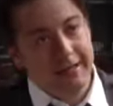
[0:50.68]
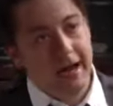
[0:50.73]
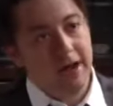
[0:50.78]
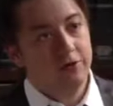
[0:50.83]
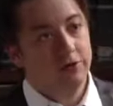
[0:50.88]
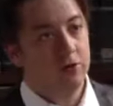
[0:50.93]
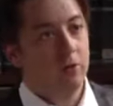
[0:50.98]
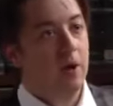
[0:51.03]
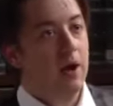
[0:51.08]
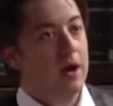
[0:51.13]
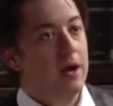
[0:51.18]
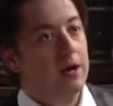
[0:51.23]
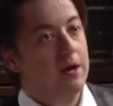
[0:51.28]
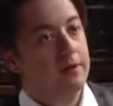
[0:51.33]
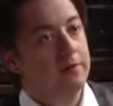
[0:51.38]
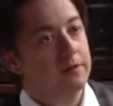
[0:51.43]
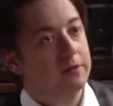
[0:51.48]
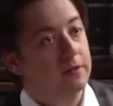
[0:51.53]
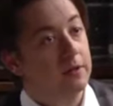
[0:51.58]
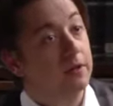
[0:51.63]
as
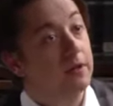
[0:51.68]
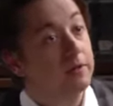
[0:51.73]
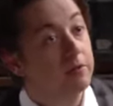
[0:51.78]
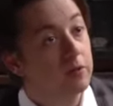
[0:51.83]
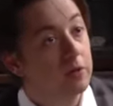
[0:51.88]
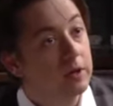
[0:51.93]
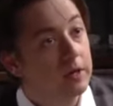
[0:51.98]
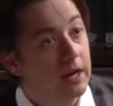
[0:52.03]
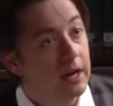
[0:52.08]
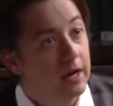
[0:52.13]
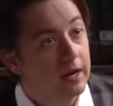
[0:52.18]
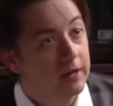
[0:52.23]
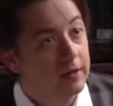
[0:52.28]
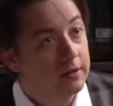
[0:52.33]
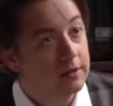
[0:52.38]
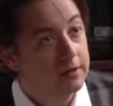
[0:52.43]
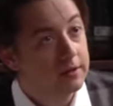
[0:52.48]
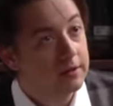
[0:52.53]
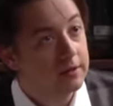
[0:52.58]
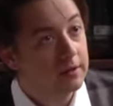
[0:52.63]
housewives and delivery guys.
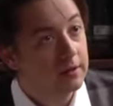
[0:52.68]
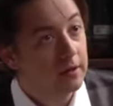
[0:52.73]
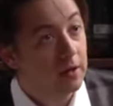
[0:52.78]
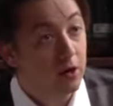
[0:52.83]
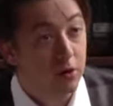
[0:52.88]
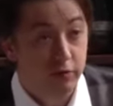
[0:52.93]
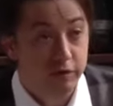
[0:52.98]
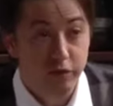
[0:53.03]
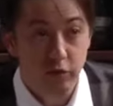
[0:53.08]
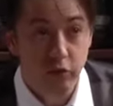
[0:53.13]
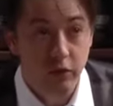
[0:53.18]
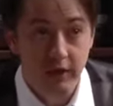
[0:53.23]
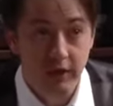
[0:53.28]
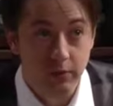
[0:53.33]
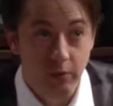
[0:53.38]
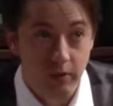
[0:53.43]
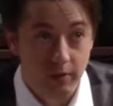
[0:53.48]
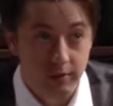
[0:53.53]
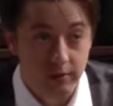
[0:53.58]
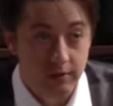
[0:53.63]
You know, it'd fool
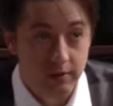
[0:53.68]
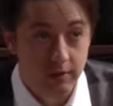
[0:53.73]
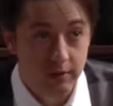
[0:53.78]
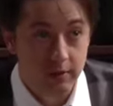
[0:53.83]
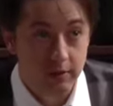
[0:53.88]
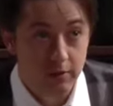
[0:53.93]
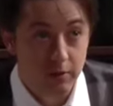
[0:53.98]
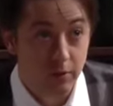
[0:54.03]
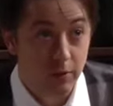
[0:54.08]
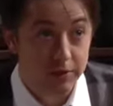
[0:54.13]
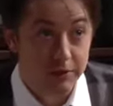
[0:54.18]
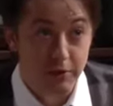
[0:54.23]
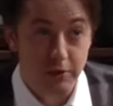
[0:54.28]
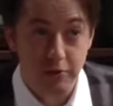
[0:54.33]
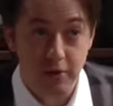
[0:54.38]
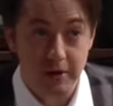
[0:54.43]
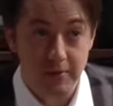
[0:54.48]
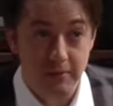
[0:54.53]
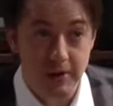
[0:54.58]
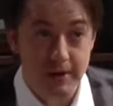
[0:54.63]
anyone who wasn't
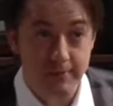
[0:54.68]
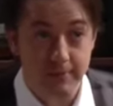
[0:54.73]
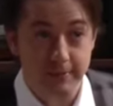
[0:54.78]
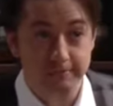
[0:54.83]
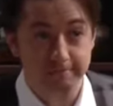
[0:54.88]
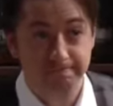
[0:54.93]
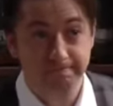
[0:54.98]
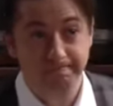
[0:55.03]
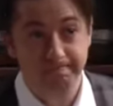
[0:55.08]
a trained peeper.